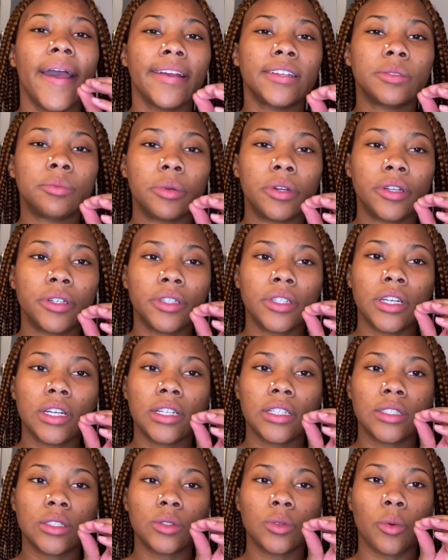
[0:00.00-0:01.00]

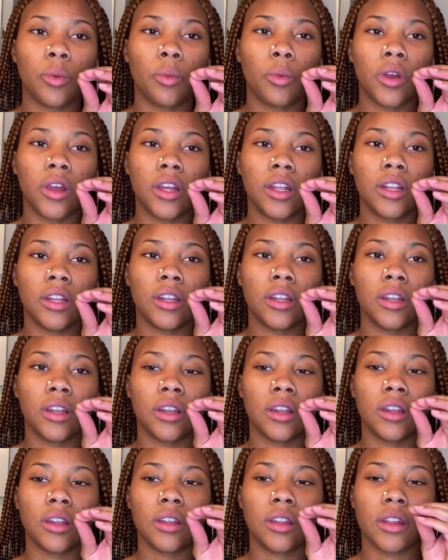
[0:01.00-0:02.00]
experience when
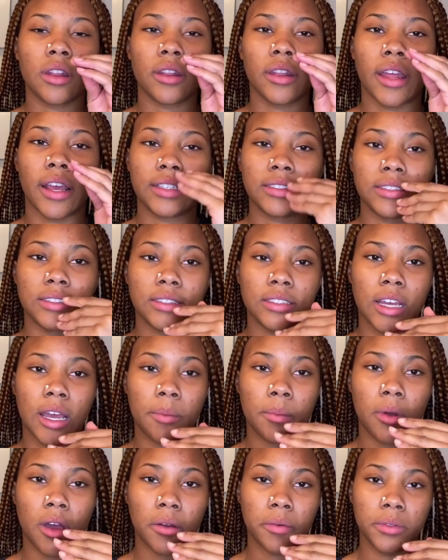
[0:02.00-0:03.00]
like since
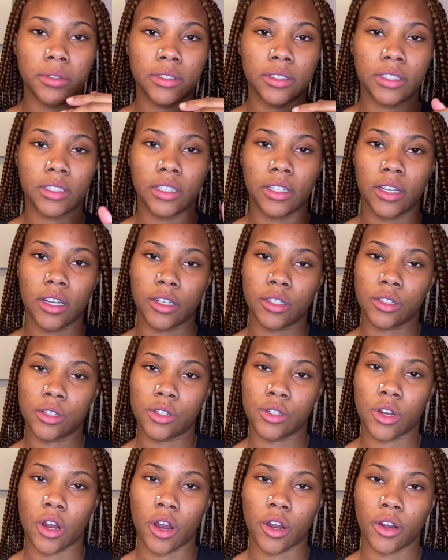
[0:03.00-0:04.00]
I'm obviously a
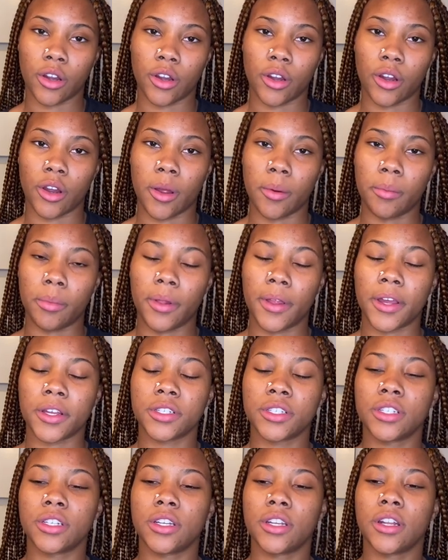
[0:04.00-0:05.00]
dark
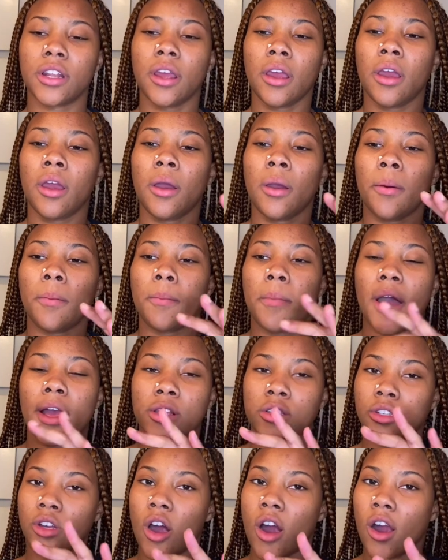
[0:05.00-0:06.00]
complexion, my
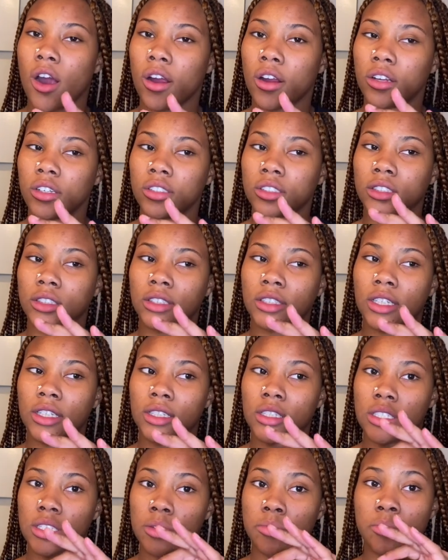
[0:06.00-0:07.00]
scars
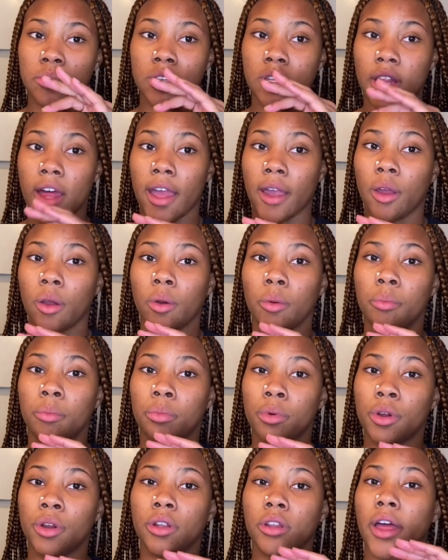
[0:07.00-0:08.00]
tend to be like
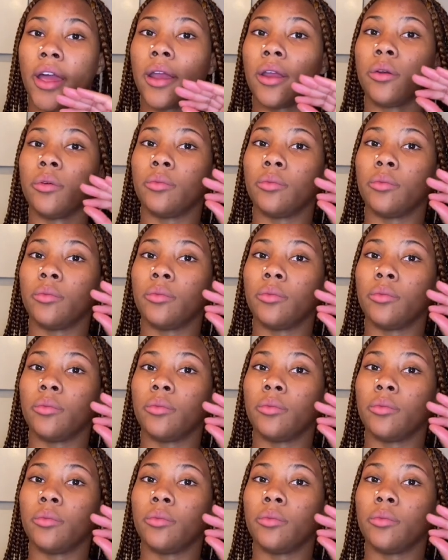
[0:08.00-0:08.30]
pretty like